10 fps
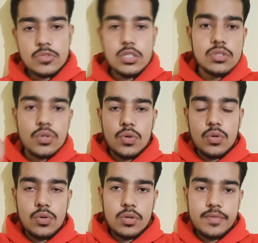
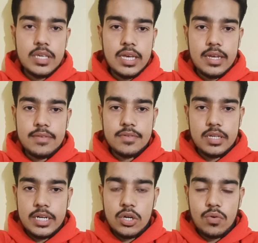So we have
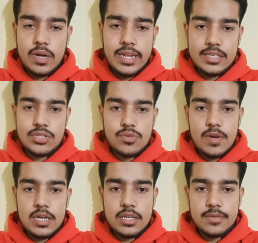introvert, extrovert,